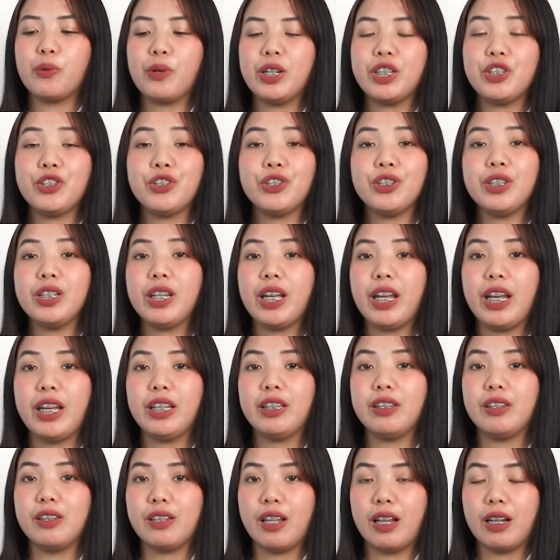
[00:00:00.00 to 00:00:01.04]
Question
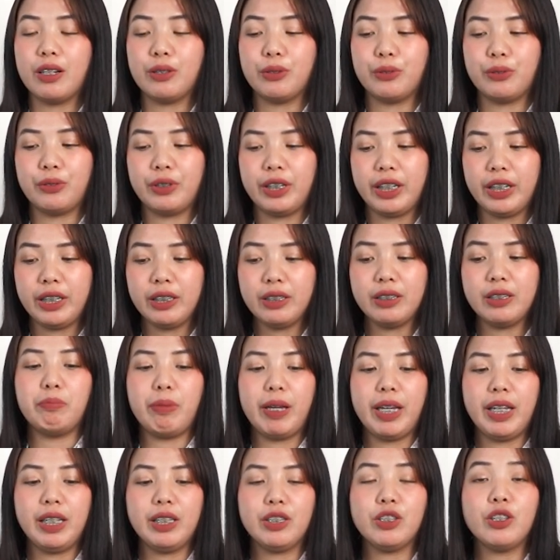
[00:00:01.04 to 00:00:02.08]
8 now reads,
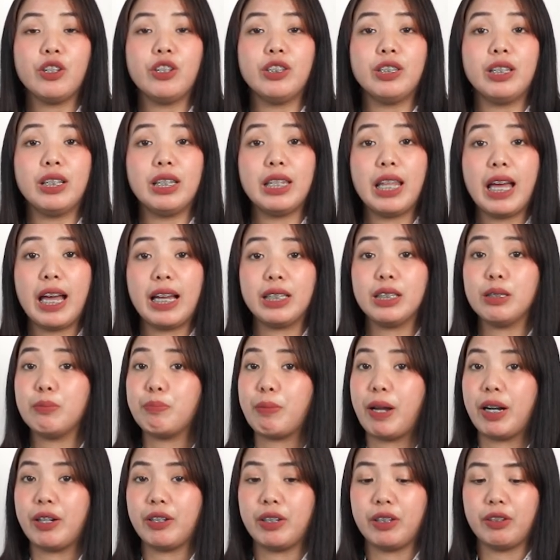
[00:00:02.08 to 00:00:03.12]
based on the
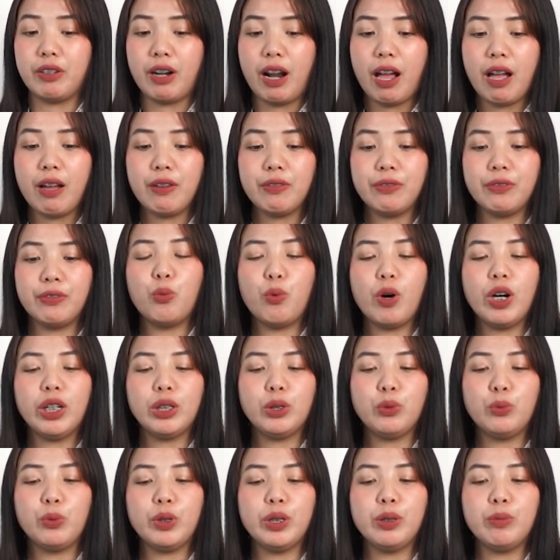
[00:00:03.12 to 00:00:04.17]
last paragraph,
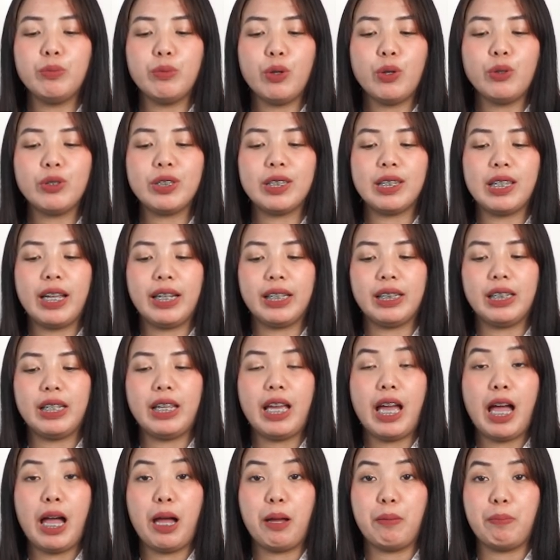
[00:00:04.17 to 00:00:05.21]
what will most likely
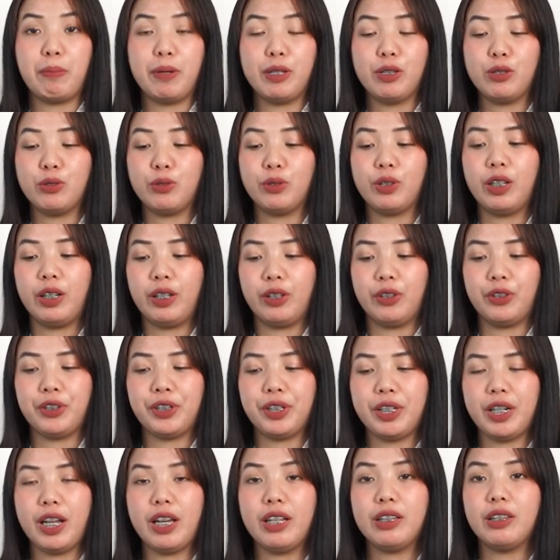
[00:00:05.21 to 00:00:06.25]
happen to the
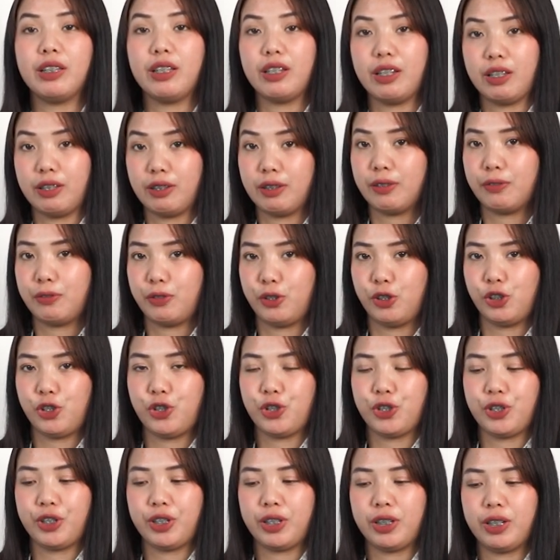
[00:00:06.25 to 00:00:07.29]
internet in the
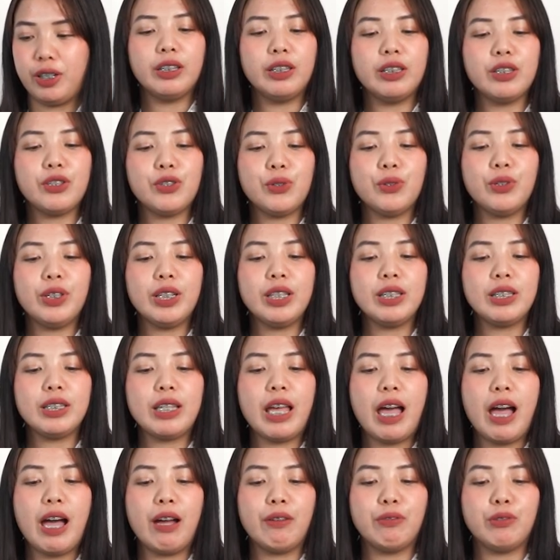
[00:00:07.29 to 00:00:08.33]
future? The students
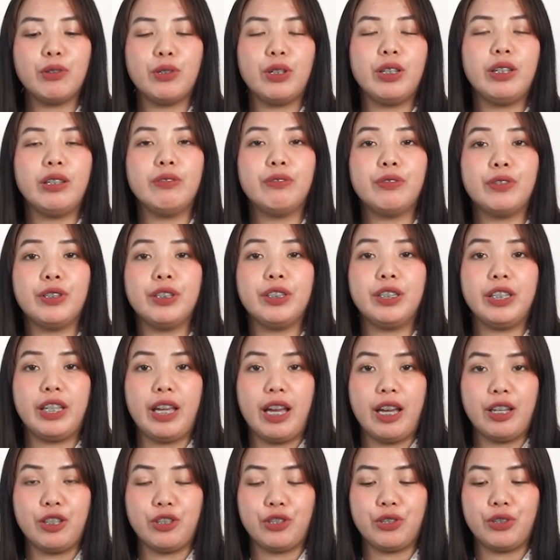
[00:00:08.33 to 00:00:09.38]
have to infer the
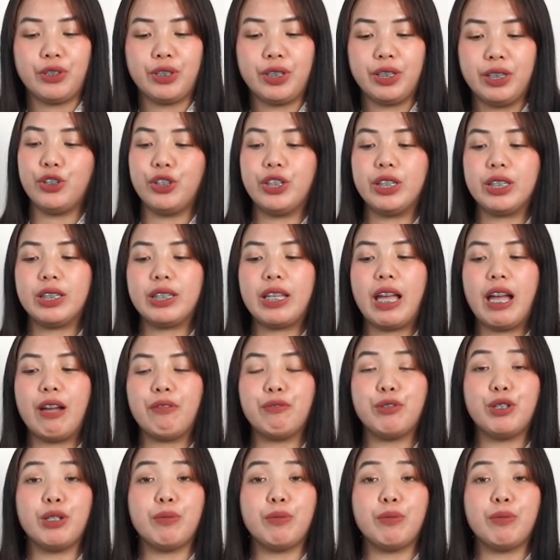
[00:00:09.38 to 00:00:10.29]
answer. You just have